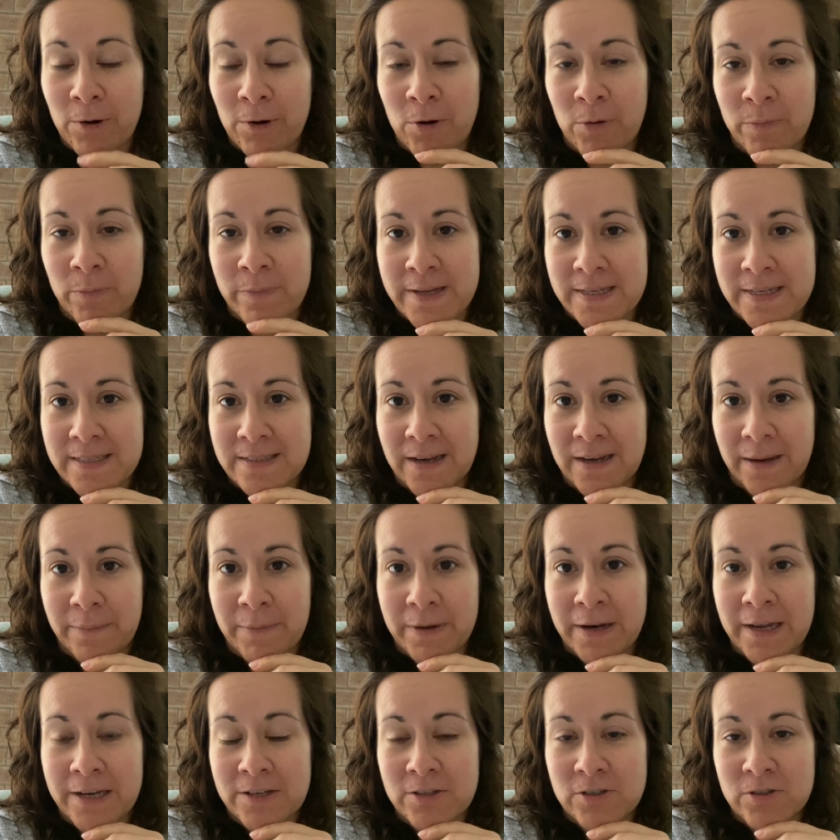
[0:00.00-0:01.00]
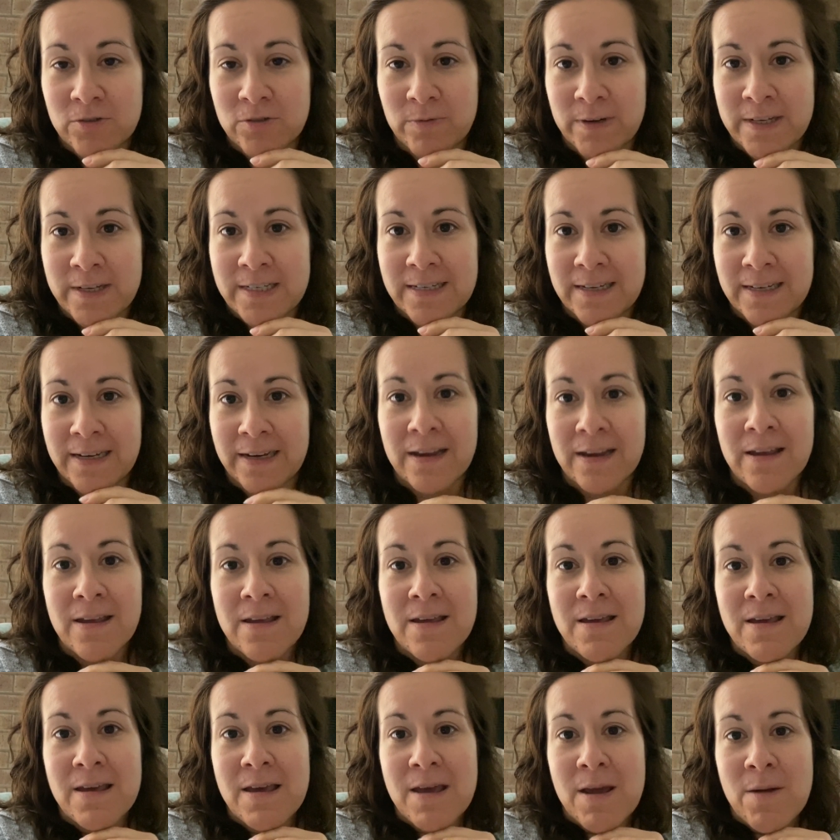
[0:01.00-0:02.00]
home this time and not just renting,
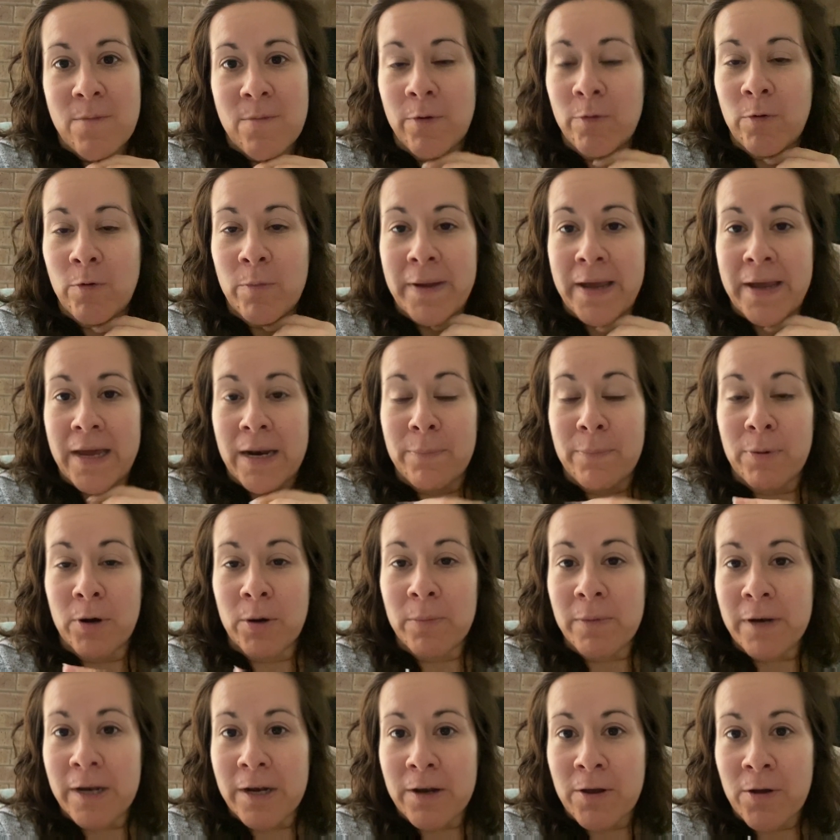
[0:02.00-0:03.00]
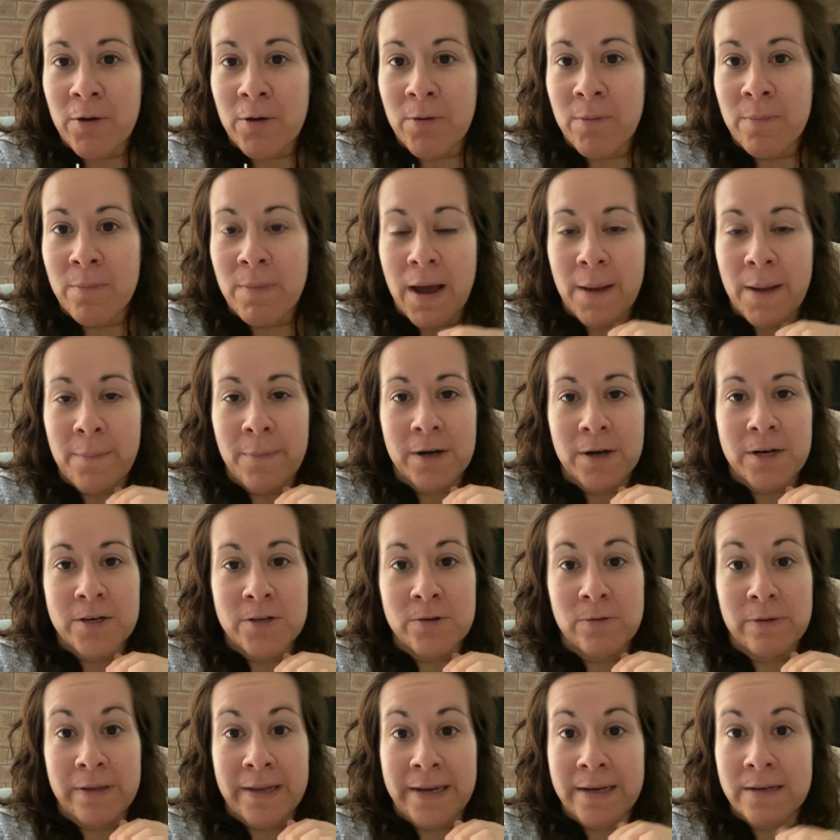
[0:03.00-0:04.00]
we will be at a permanent home. I'm going to
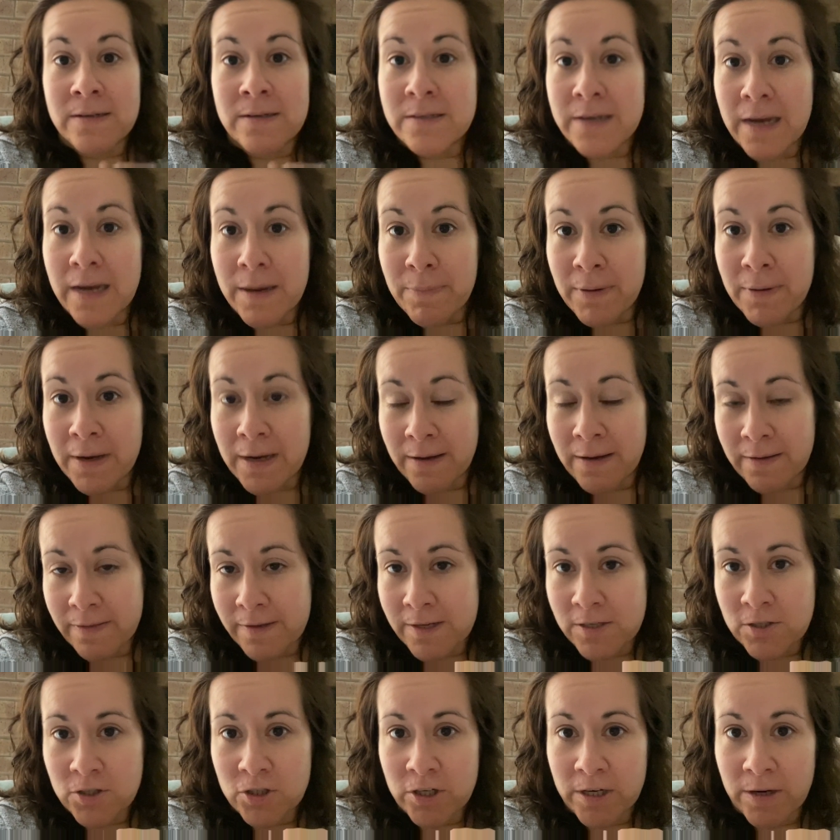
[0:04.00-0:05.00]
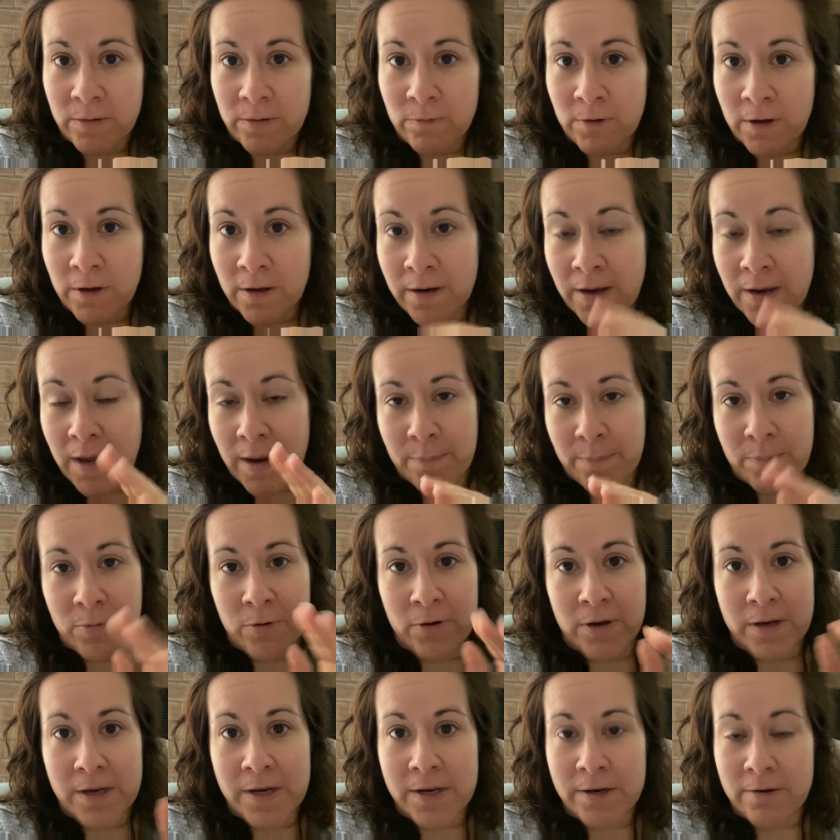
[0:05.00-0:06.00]
do landscaping in this chicken run and
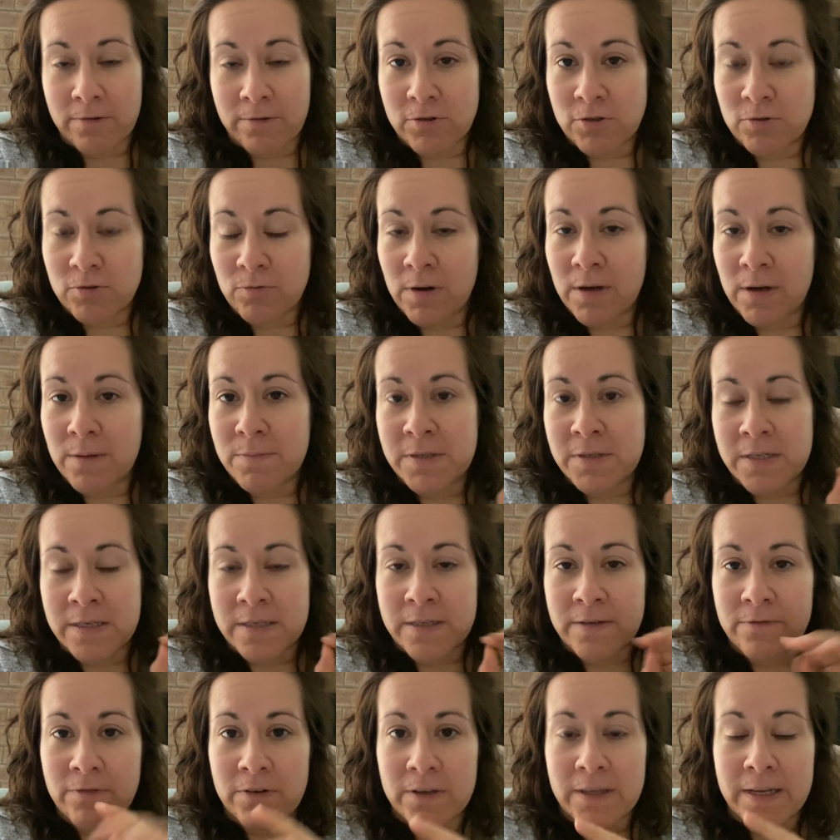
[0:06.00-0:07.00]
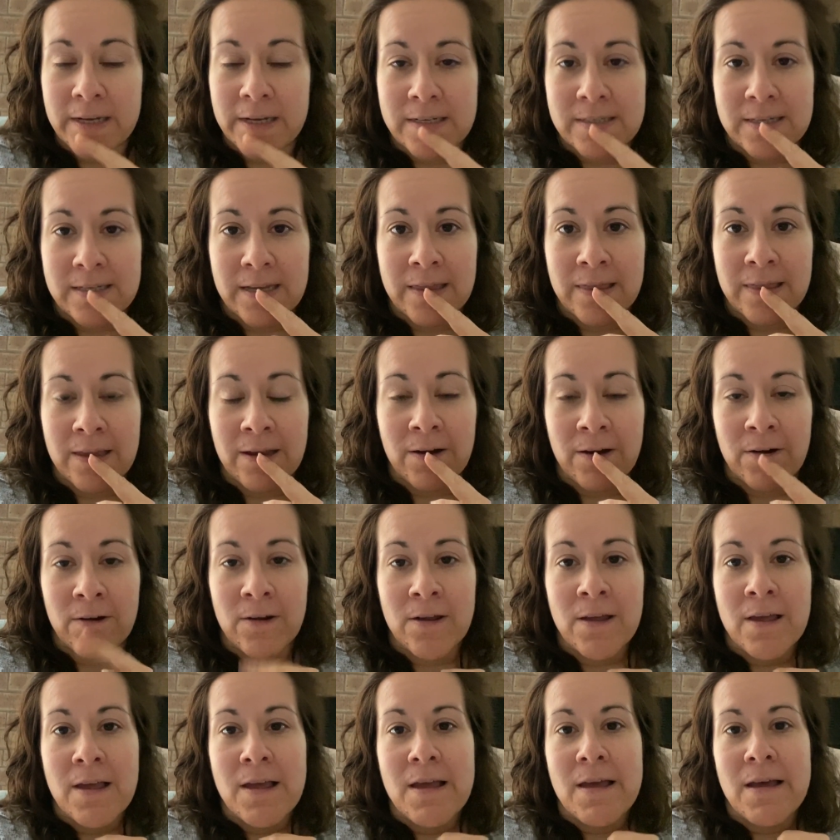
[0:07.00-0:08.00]
put, you know, shrubs and different things in there.
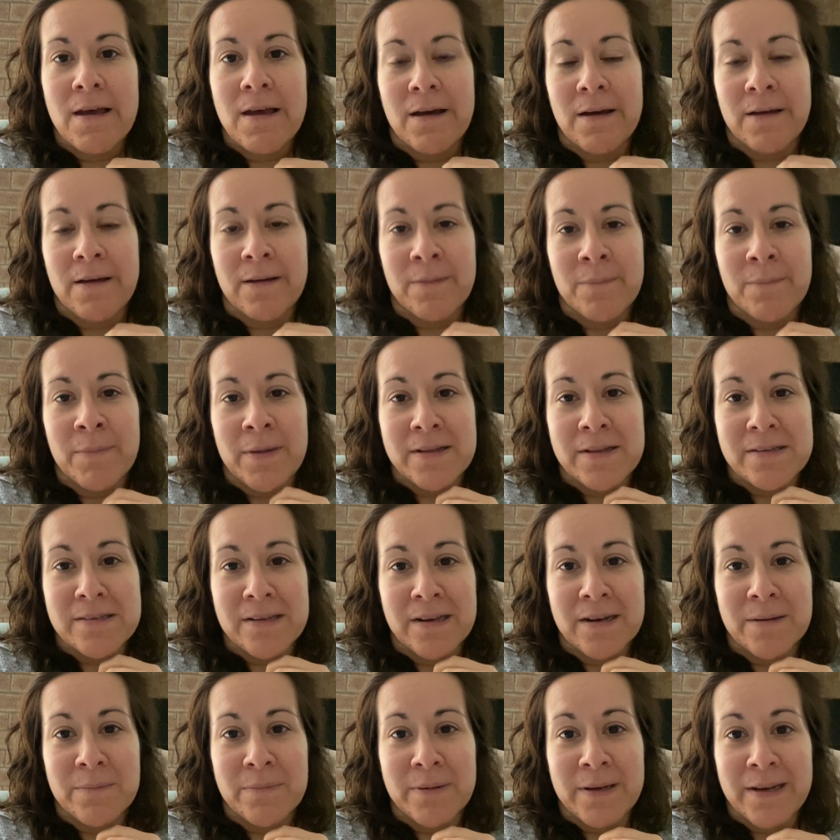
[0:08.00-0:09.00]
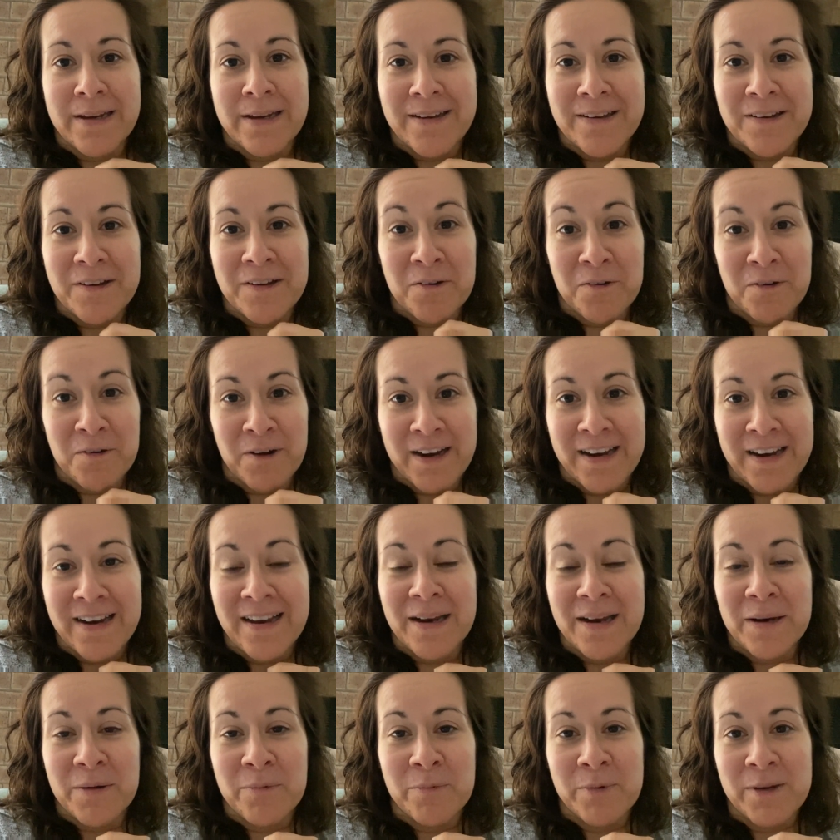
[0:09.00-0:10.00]
It's going to be great,
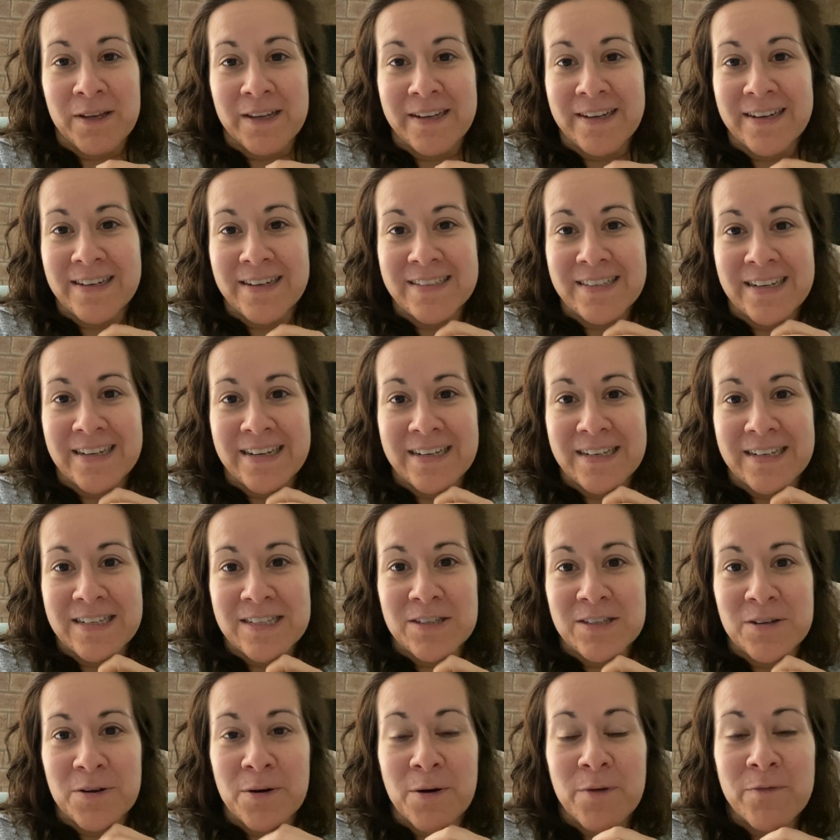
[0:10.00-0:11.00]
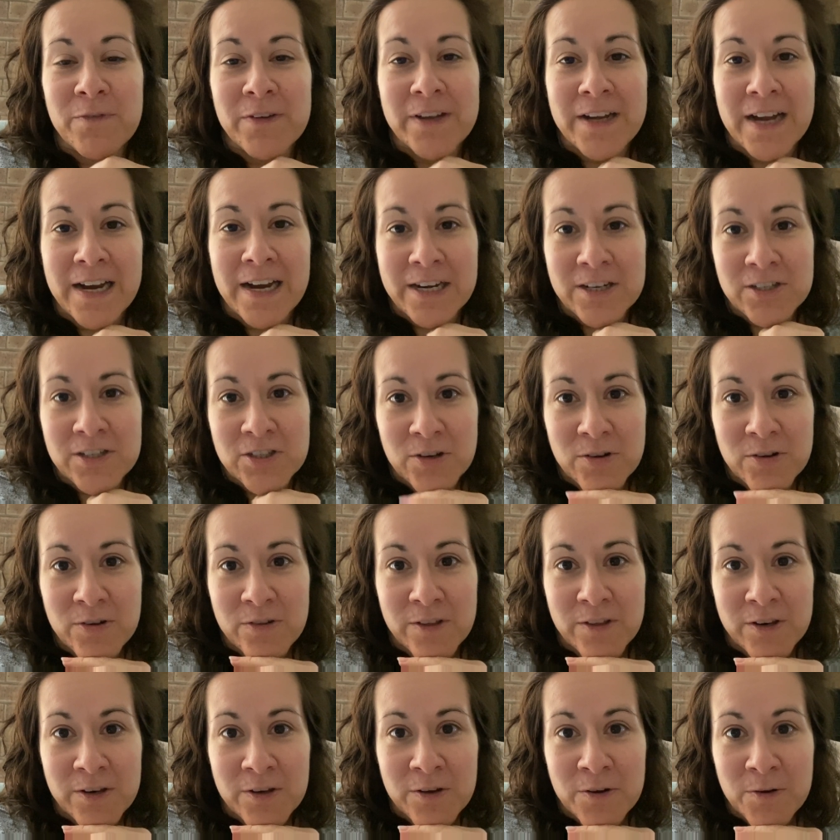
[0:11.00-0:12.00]
and I'm really excited. So hopefully I can show you
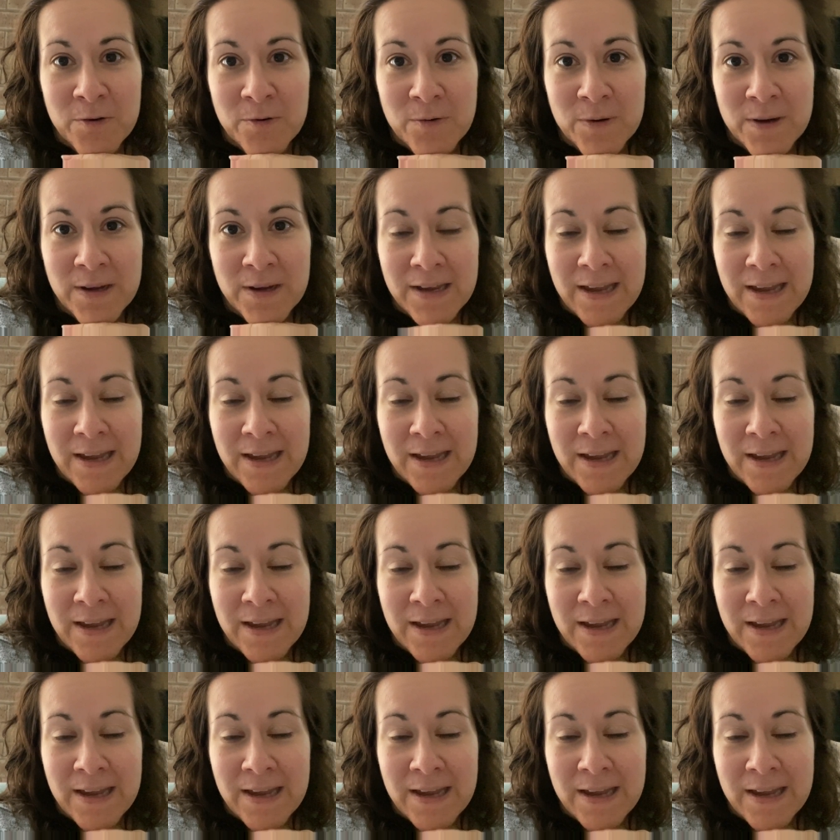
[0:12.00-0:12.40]
the new